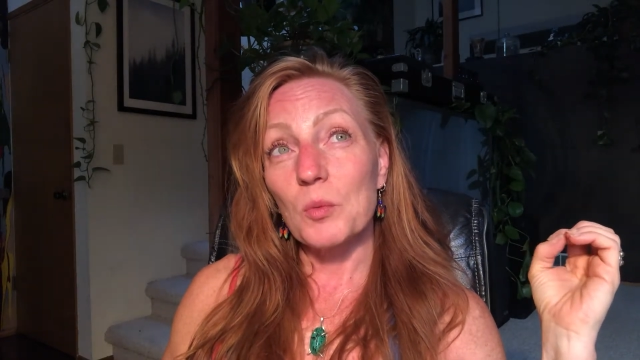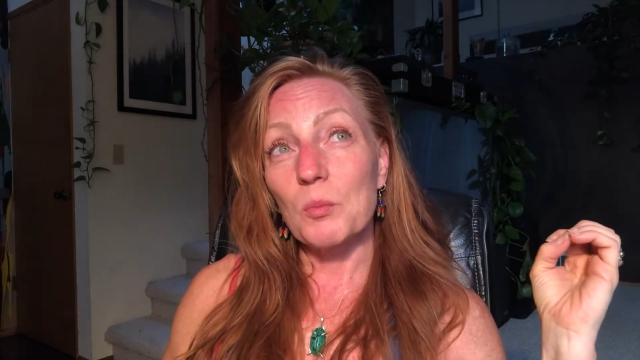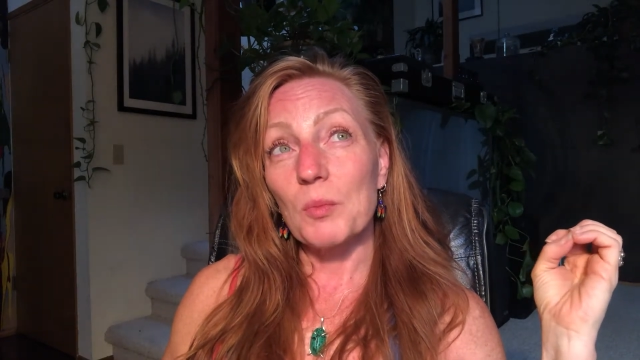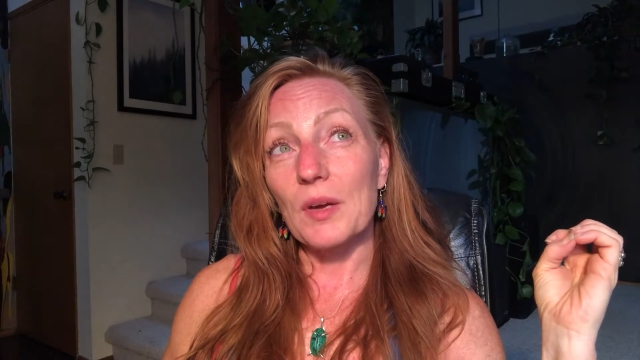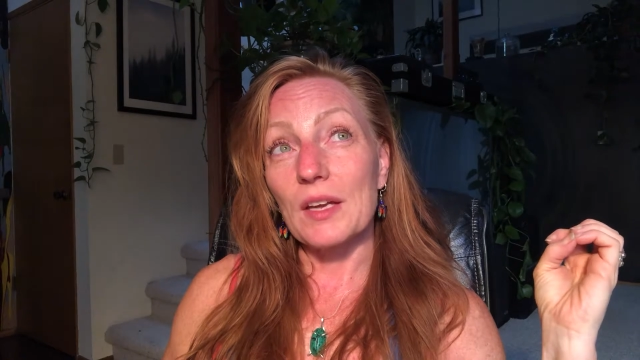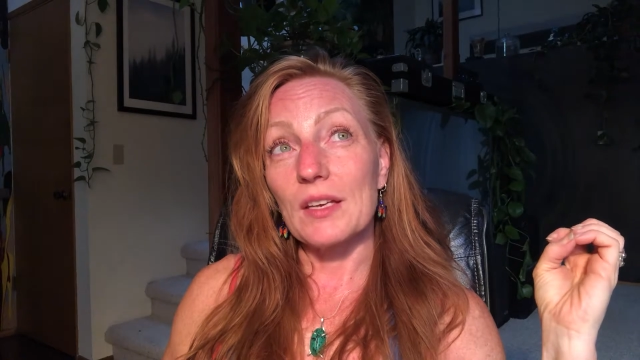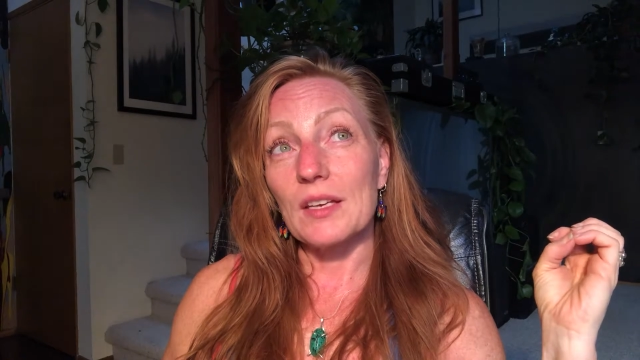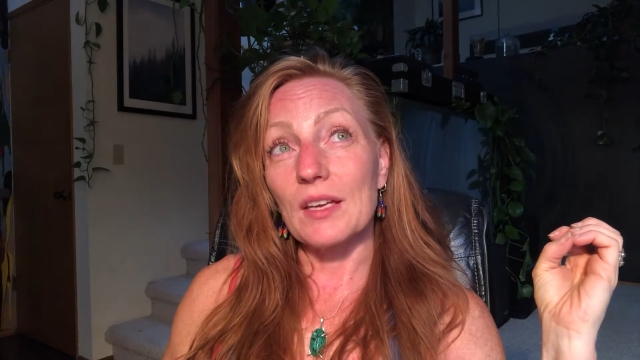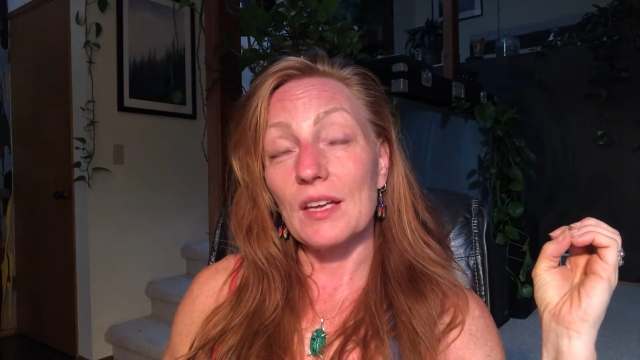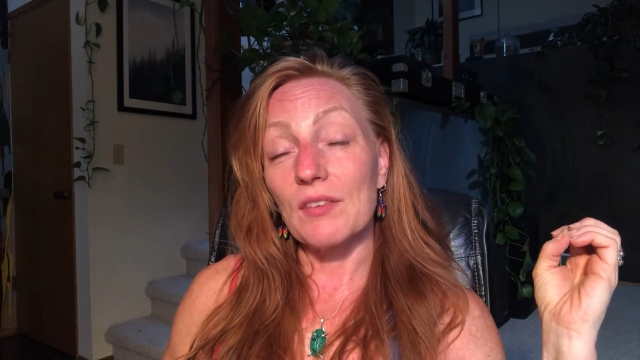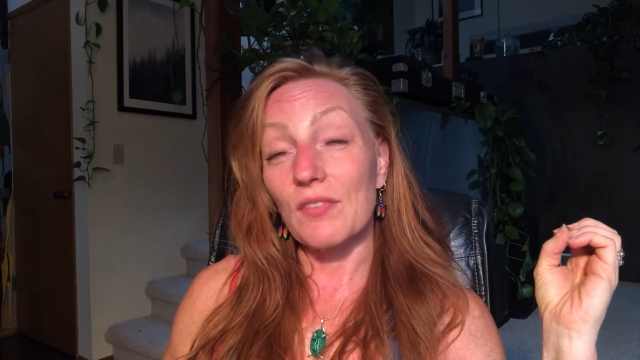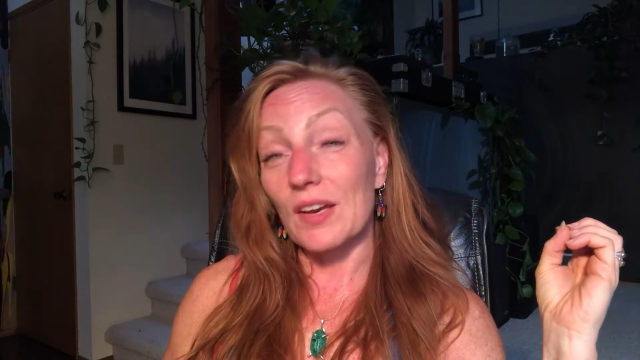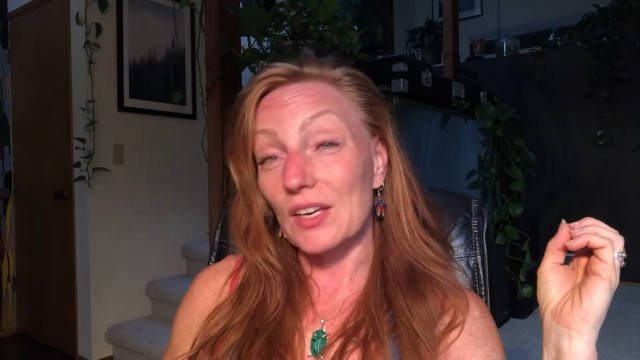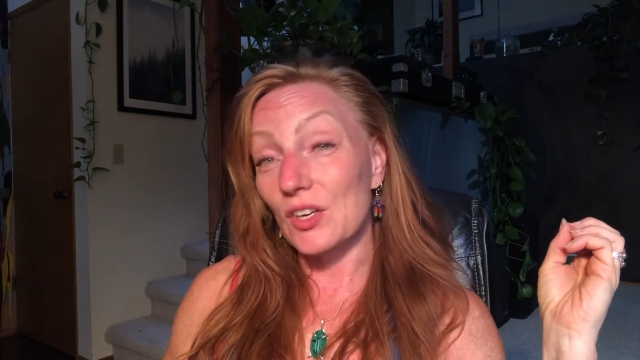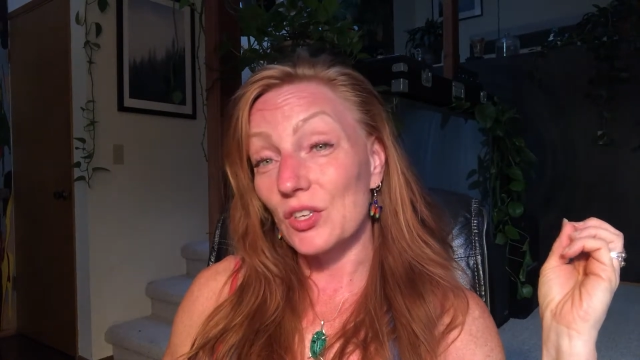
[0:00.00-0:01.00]
But
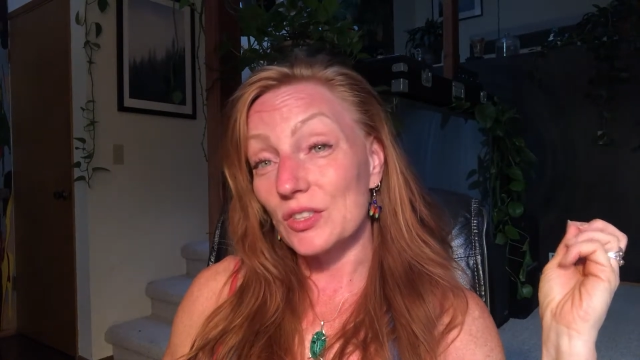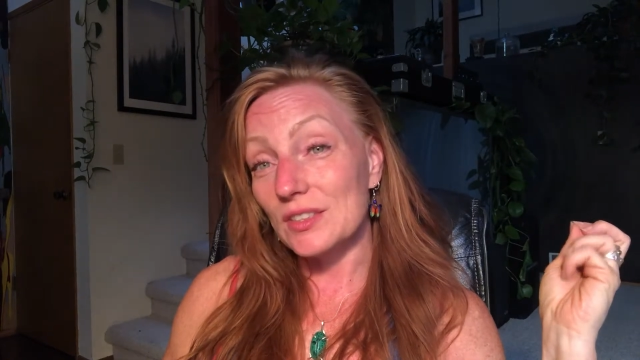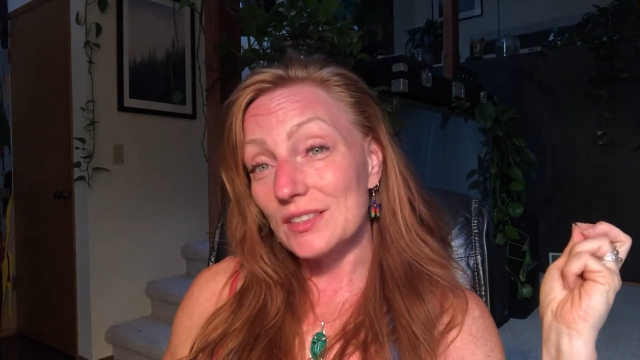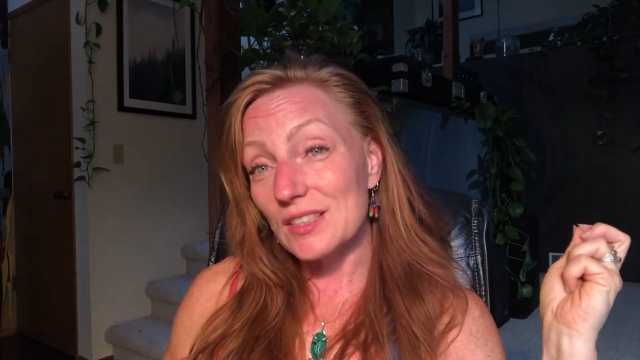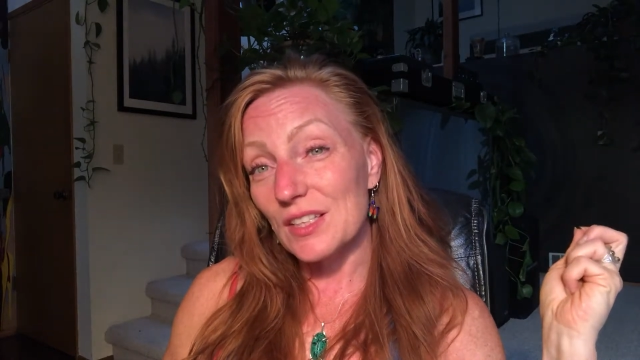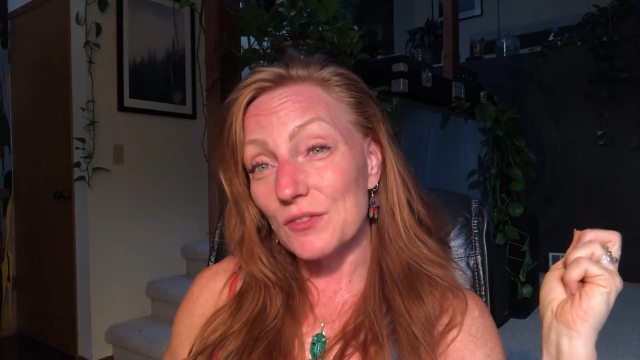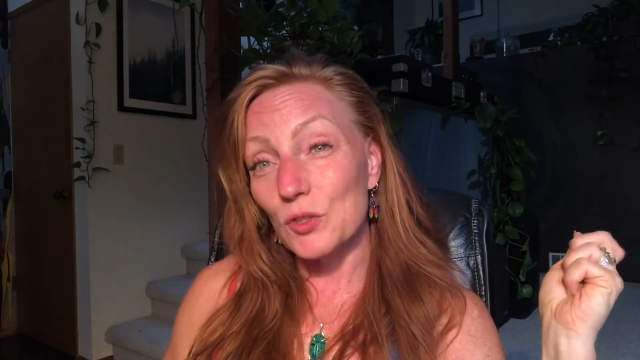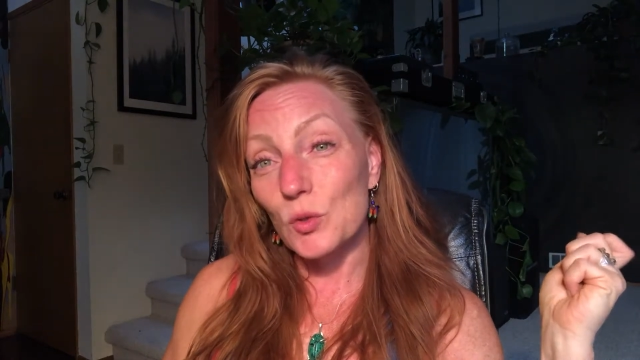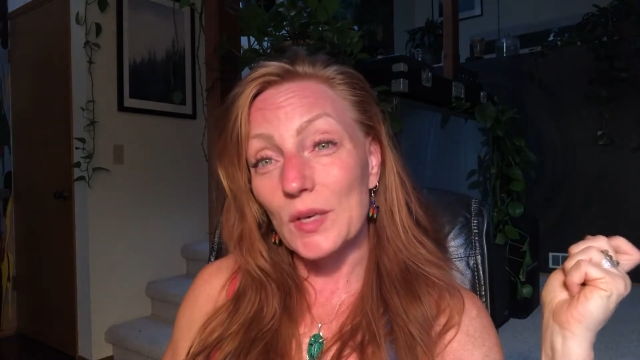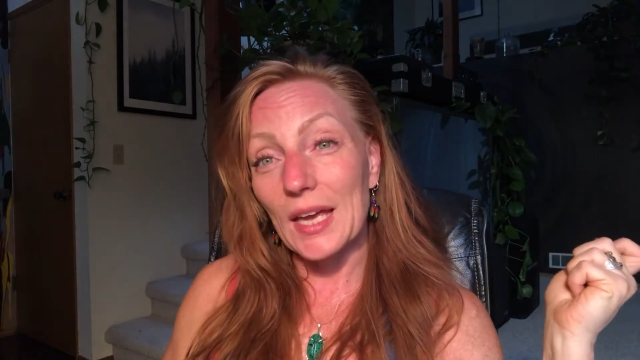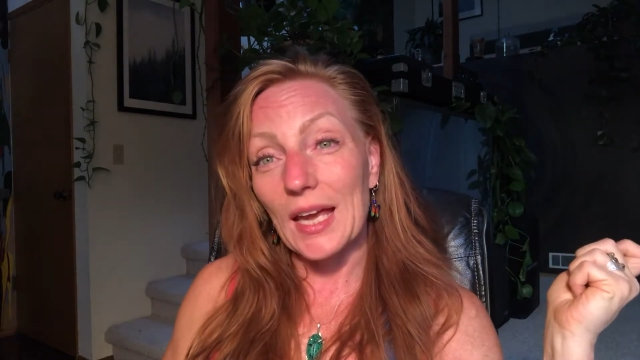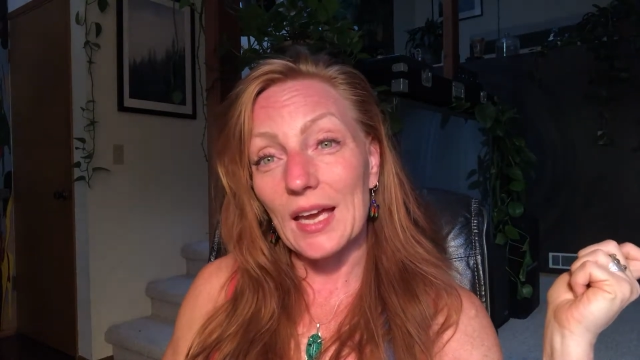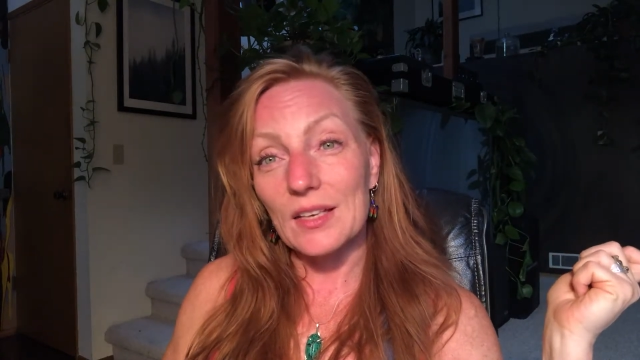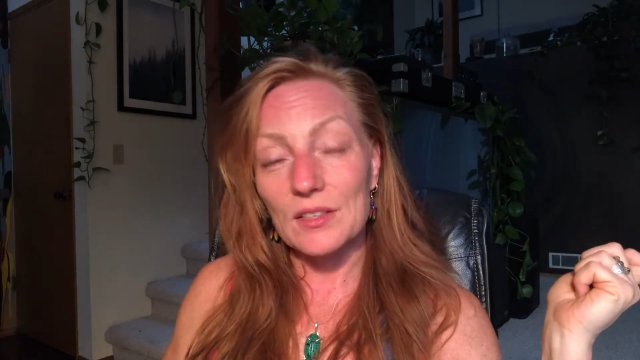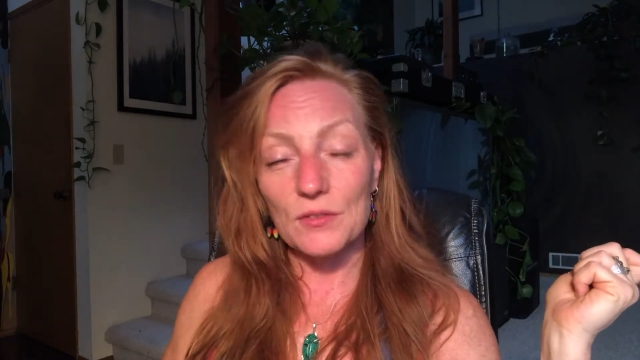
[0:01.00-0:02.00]
if I couldn't, if you can't,